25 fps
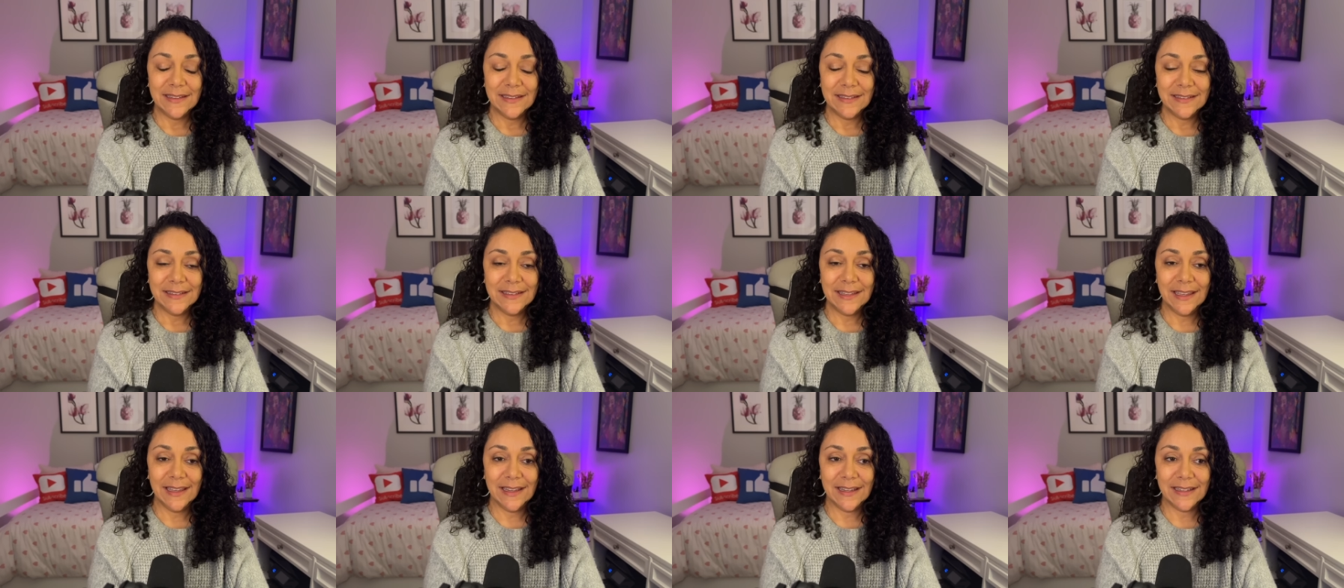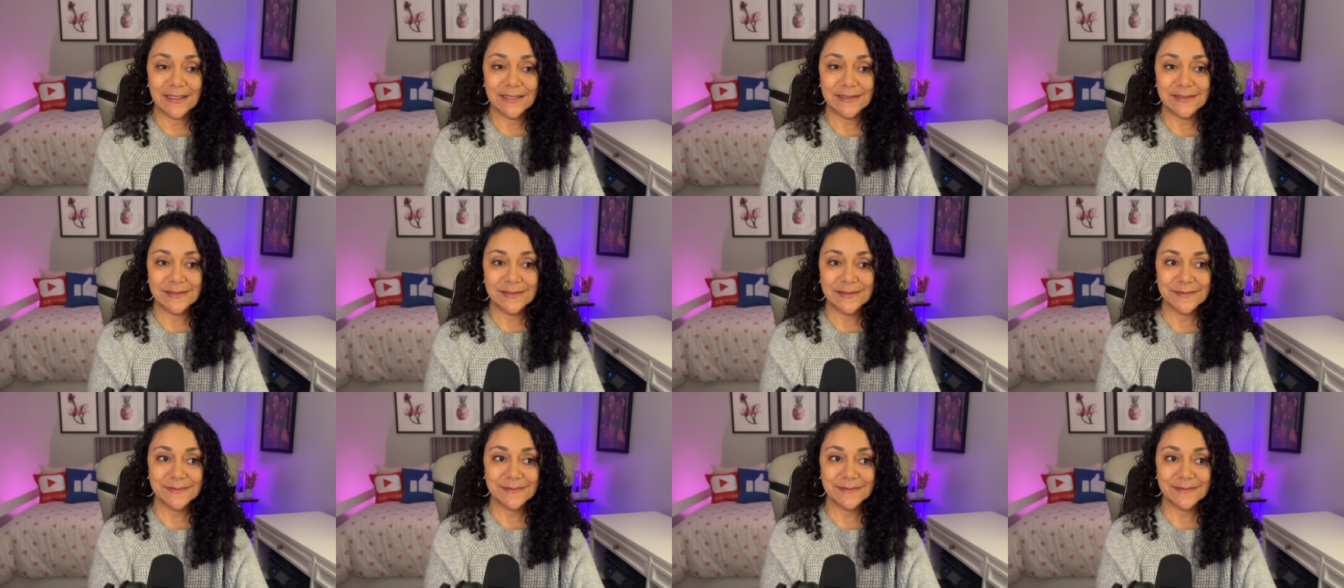Yeah,
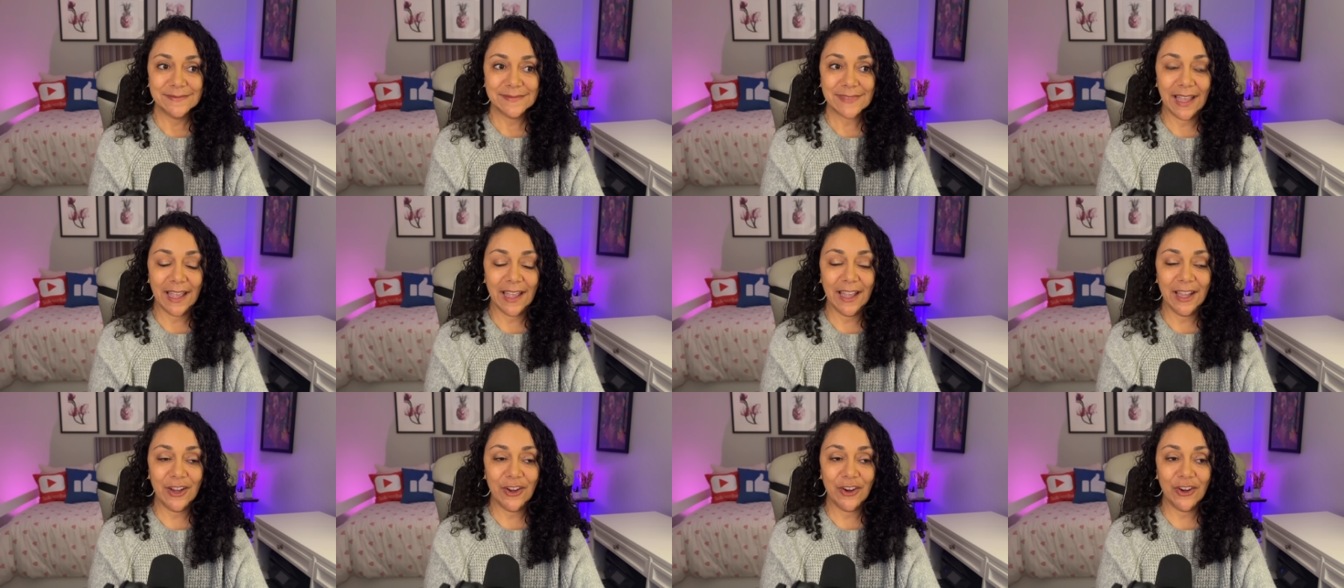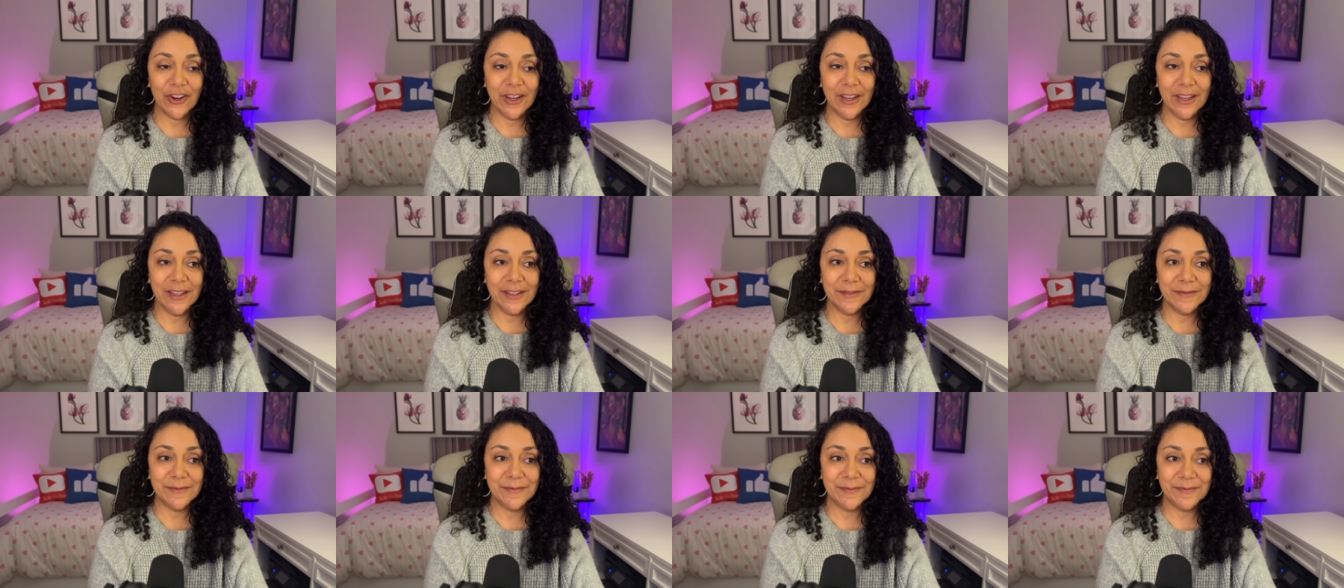I
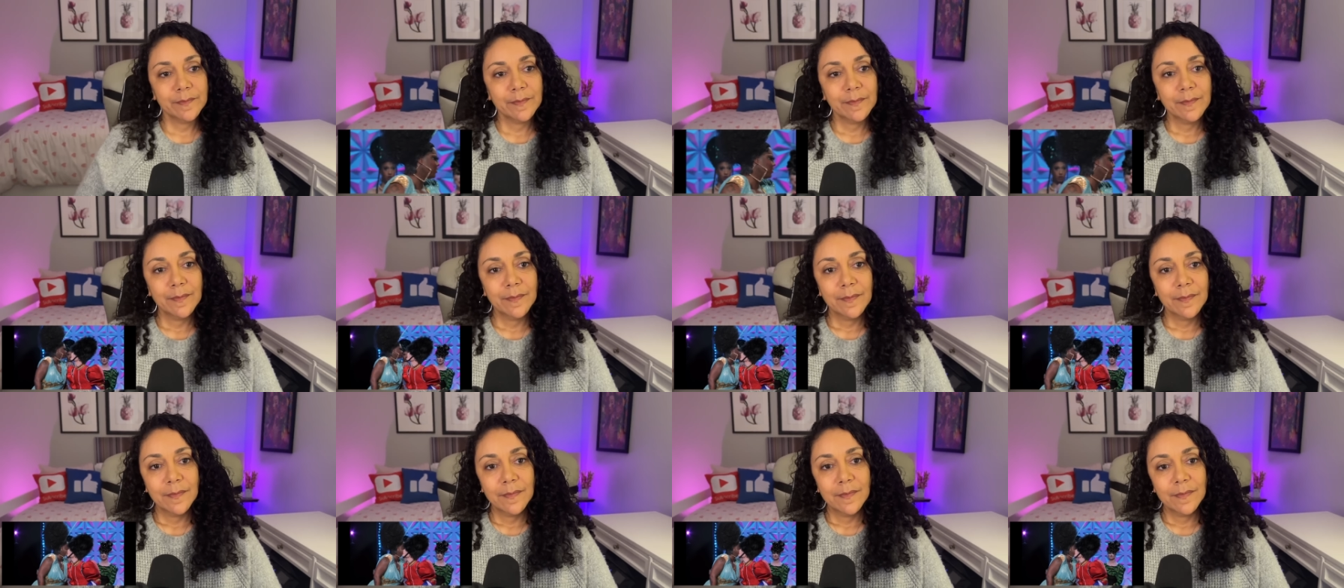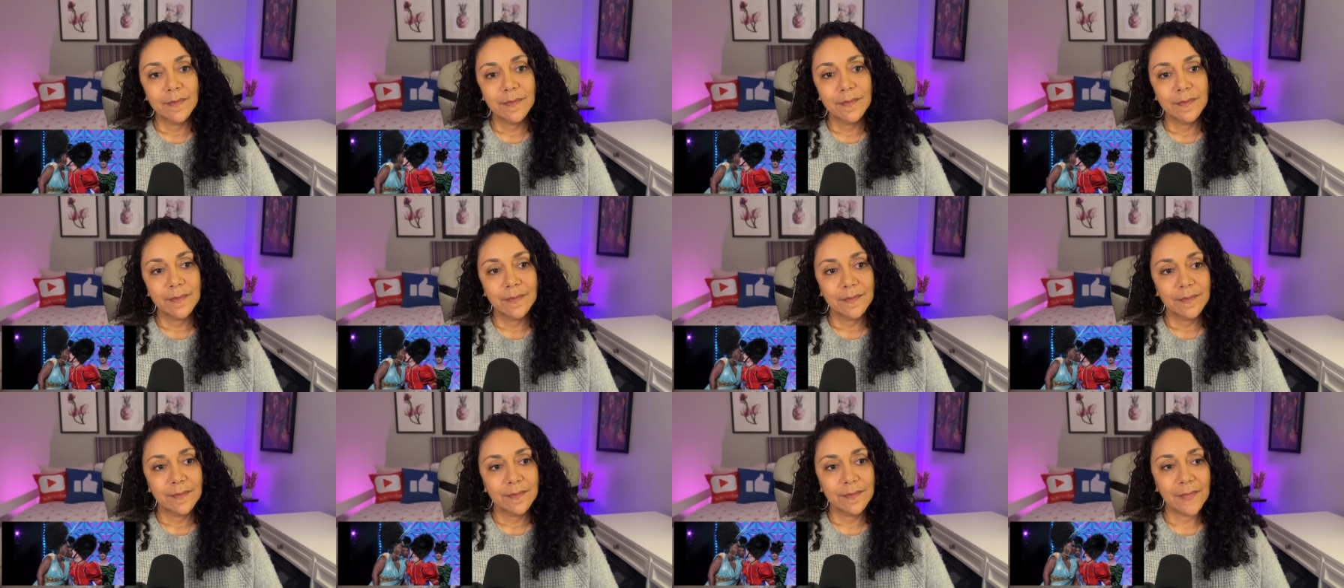agree.
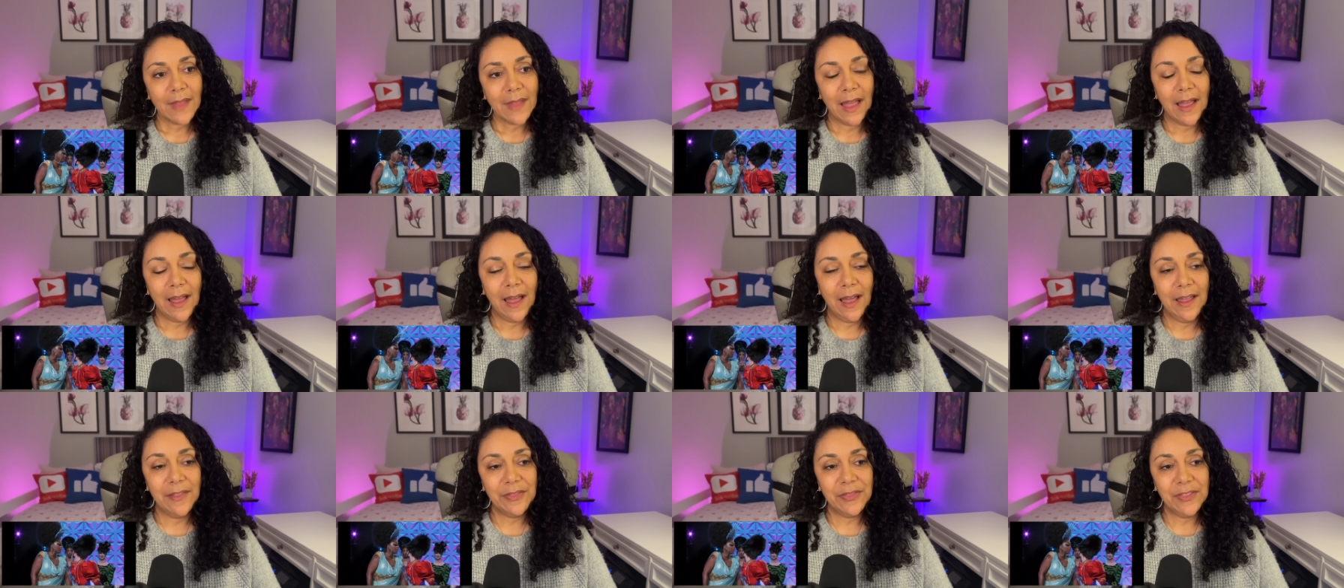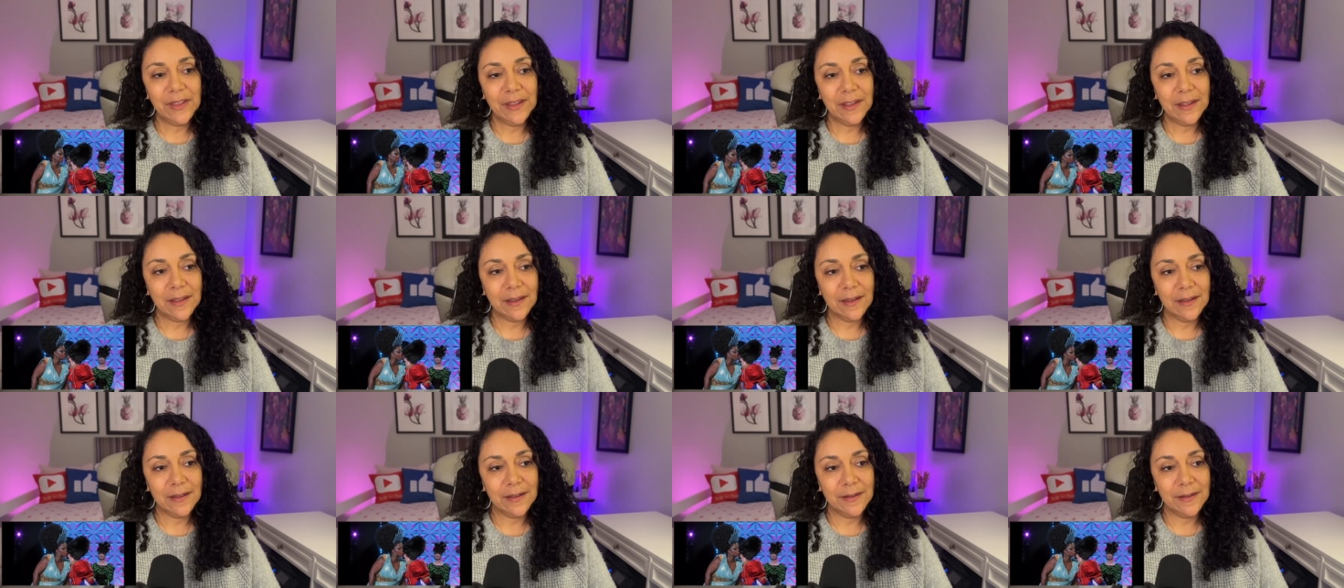I think